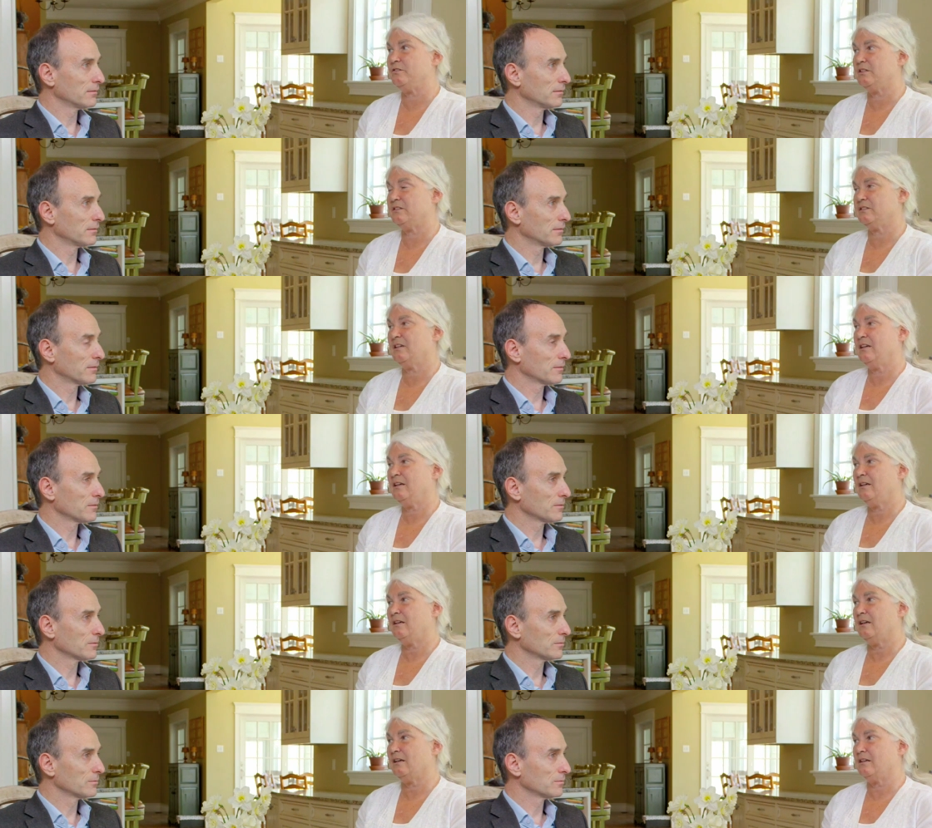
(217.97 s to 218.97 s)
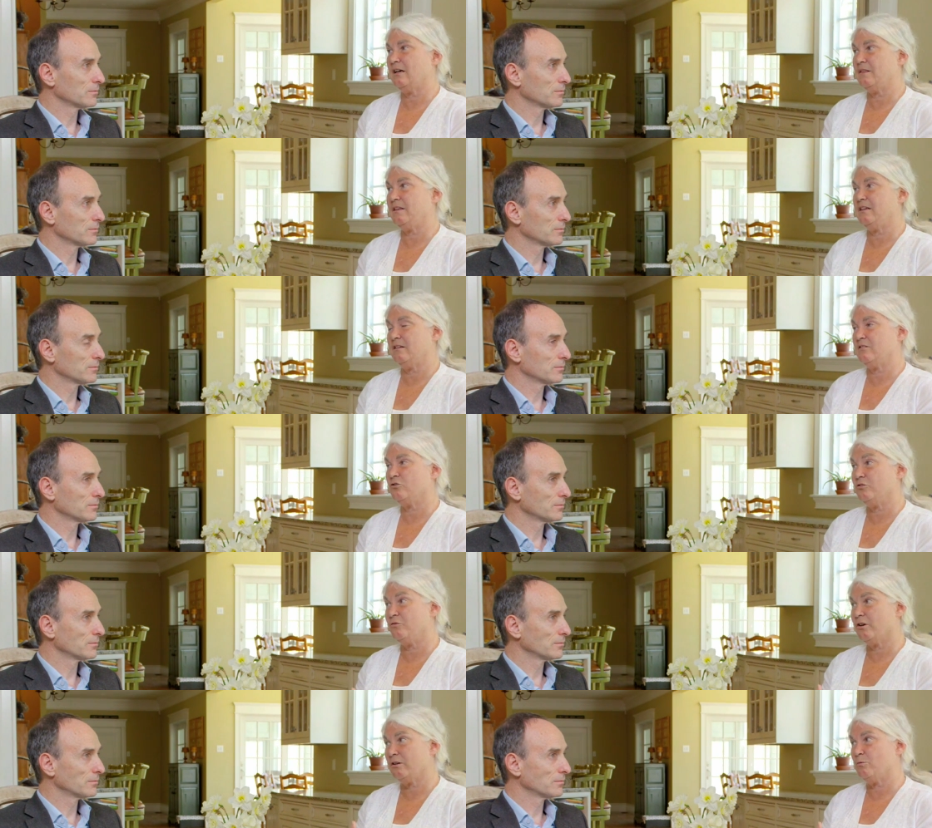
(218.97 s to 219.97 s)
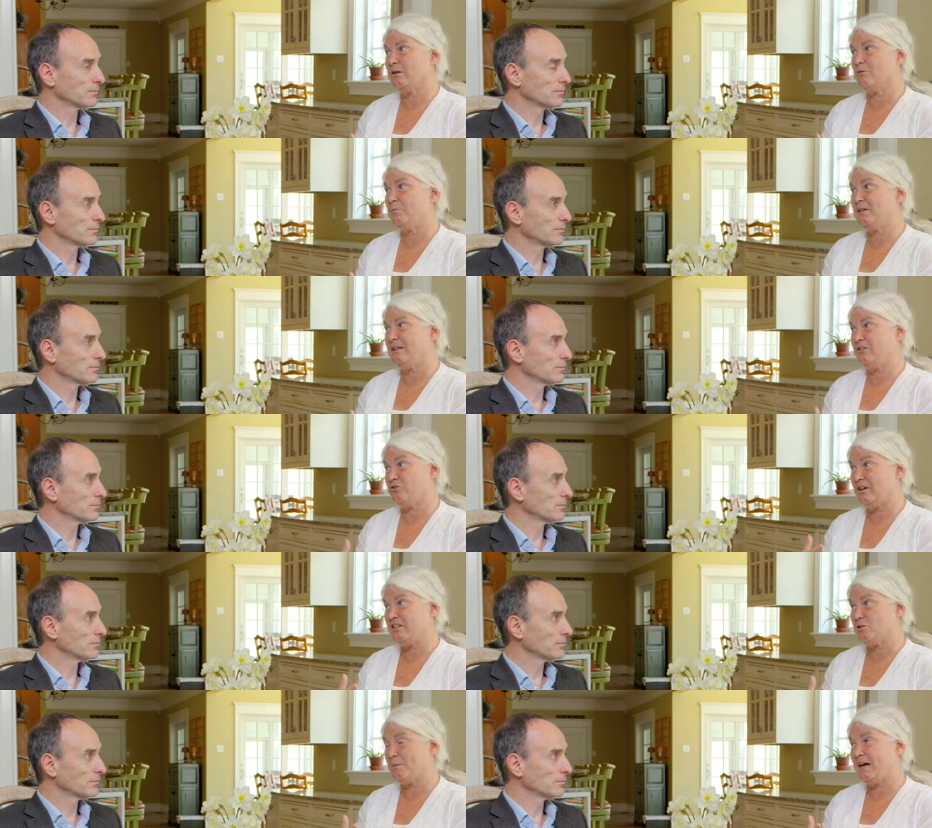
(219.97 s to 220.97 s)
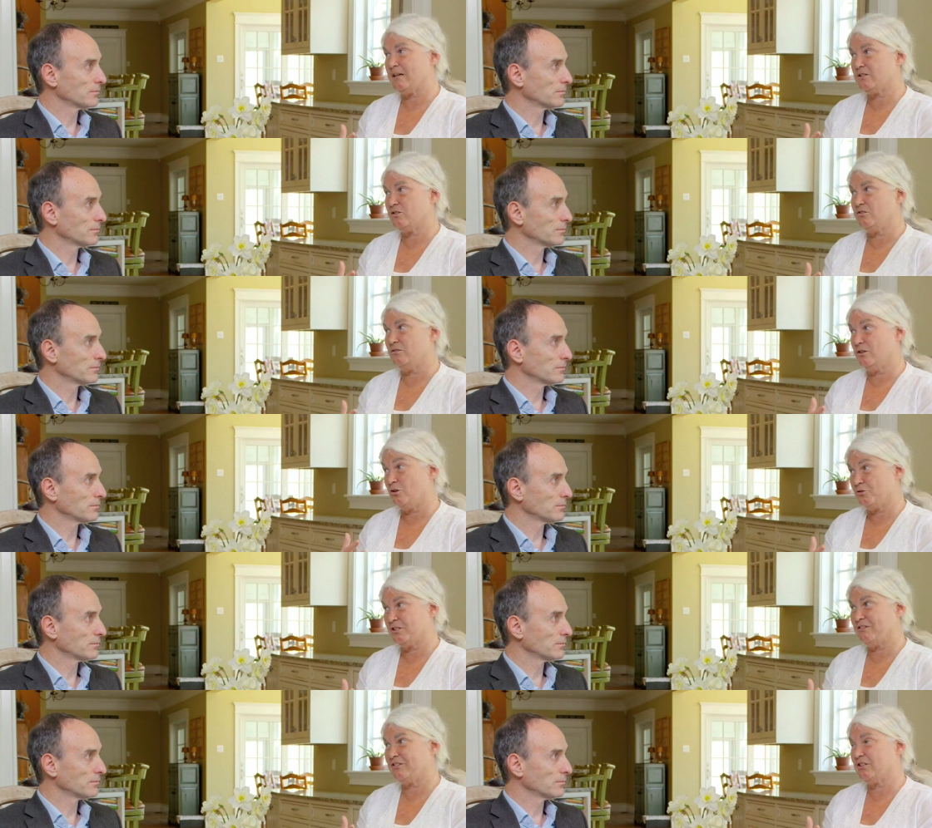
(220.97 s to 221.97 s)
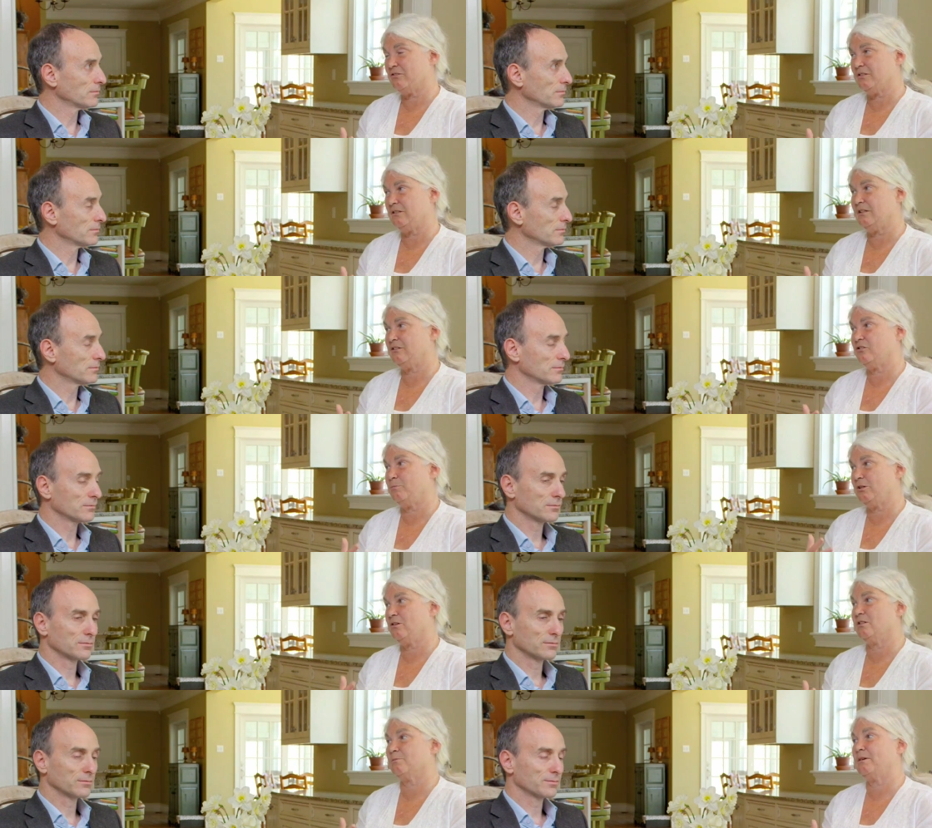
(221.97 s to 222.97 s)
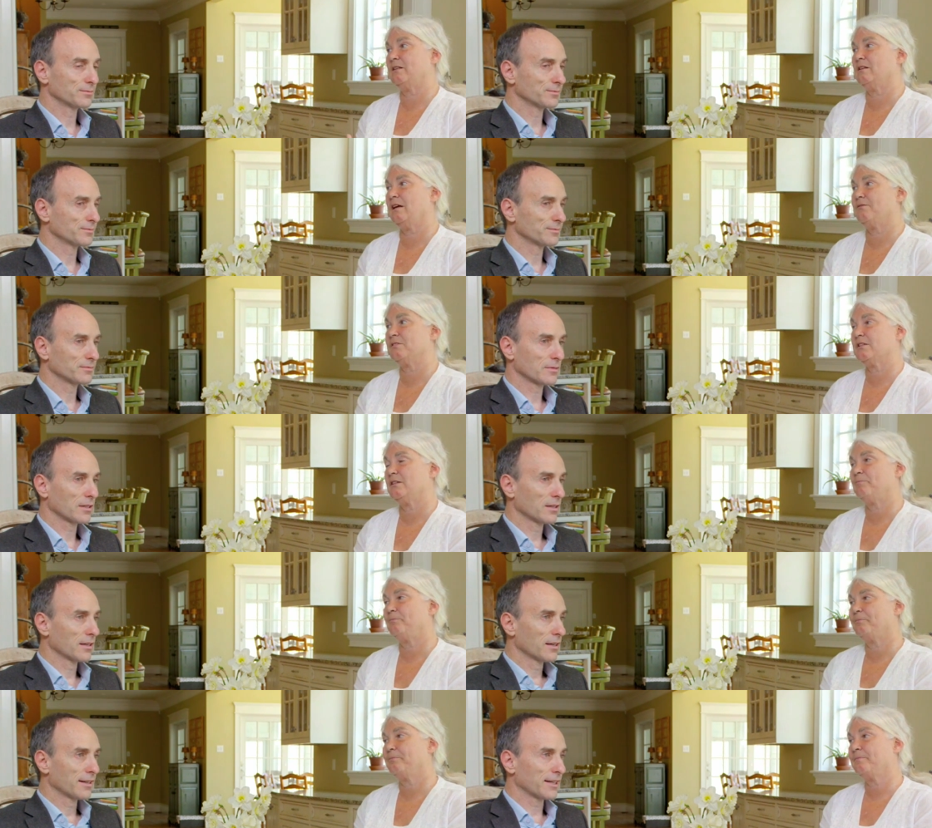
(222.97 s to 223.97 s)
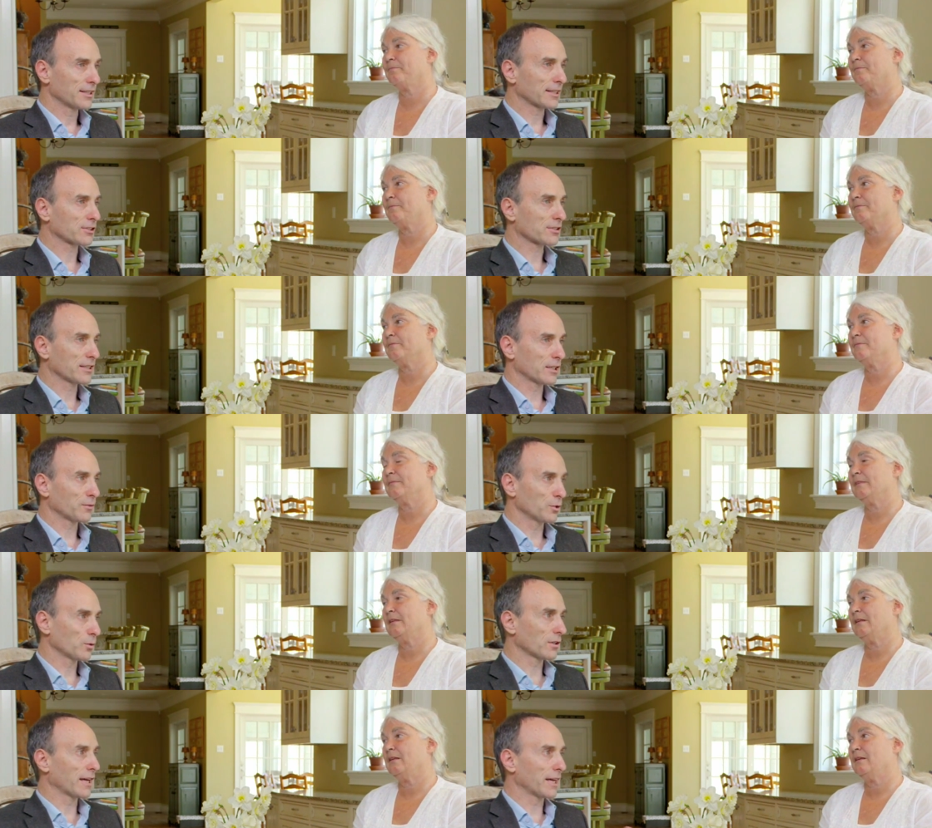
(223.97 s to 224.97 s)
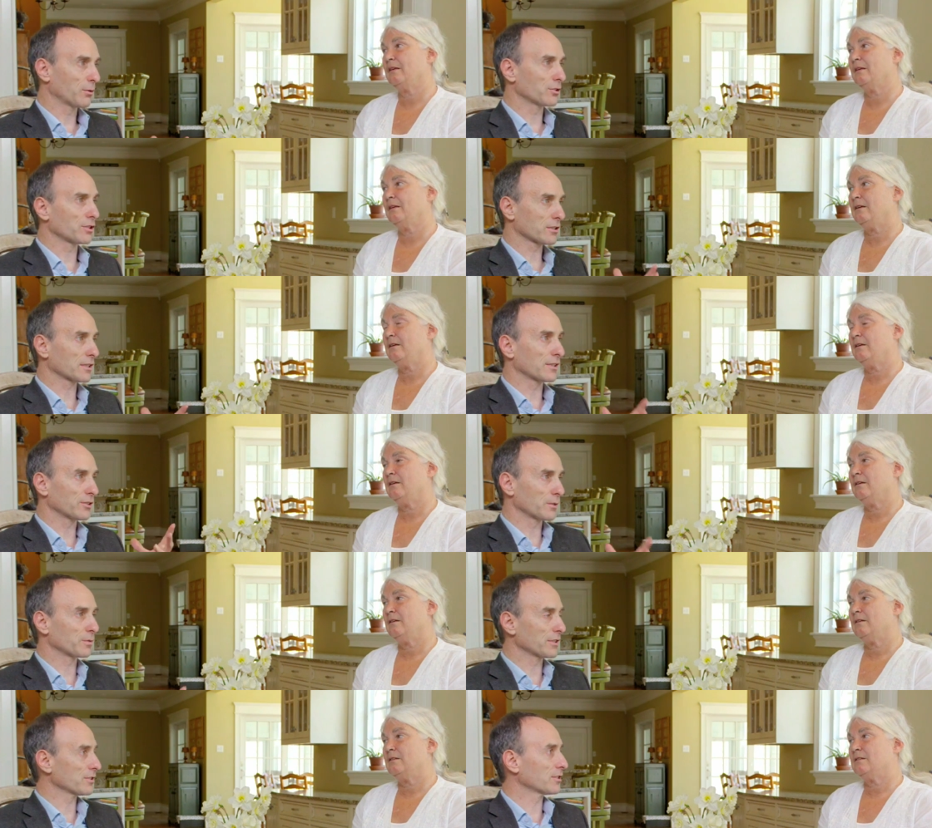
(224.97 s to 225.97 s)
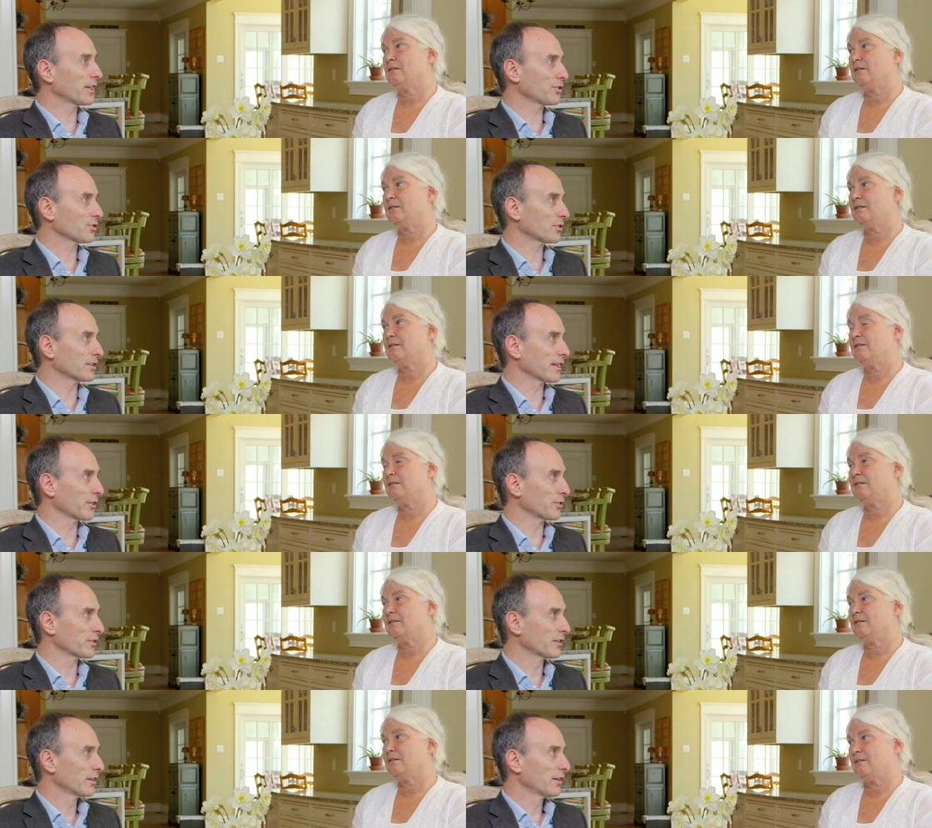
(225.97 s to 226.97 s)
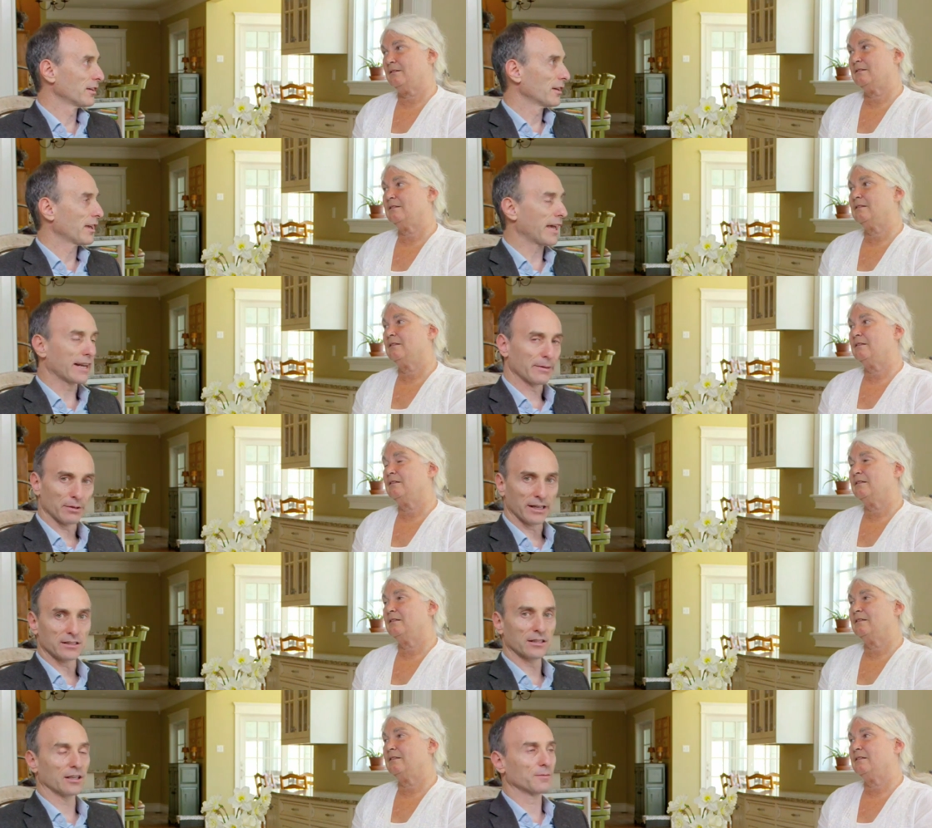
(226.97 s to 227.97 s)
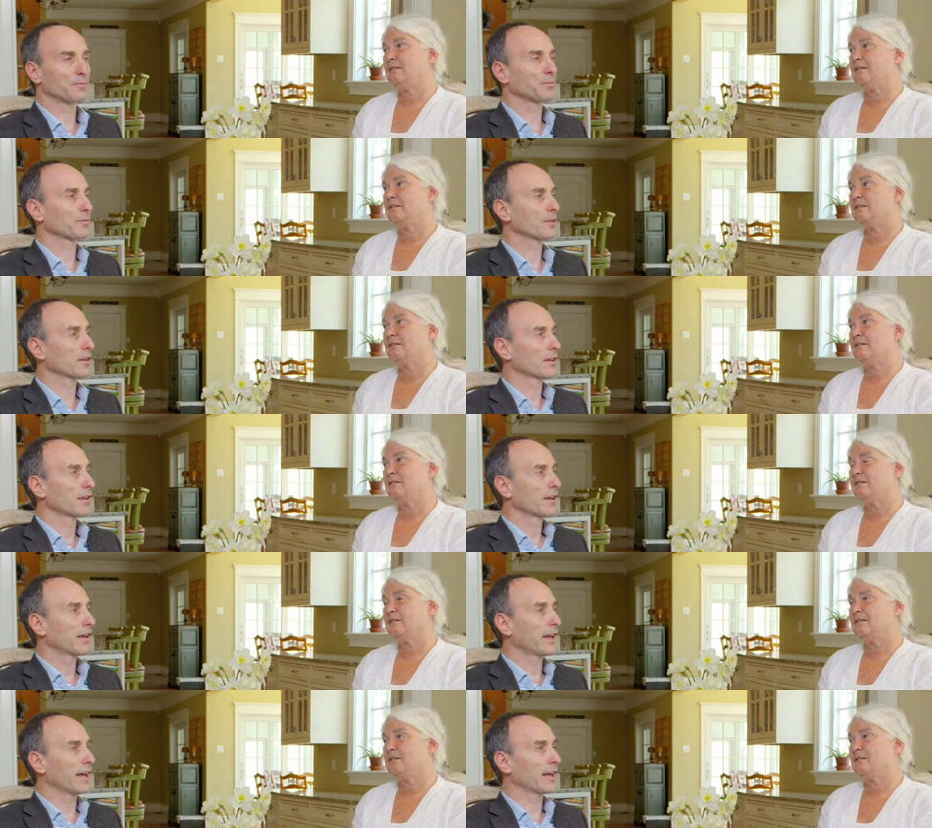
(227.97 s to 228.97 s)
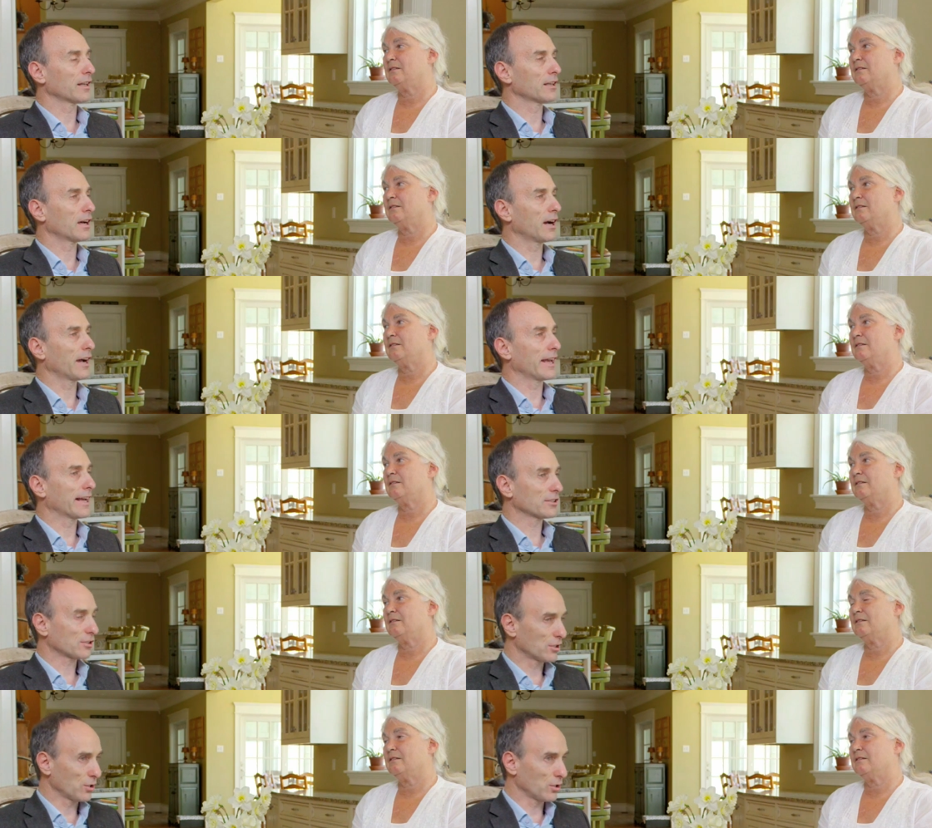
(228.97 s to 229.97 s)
Speaker 1: this? And I think it could very well be traced back to the low serotonin that could be caused by the glyphosate.
Speaker 2: Now, Dr. if you and I were just giving a presentation together at MIT. And I asked the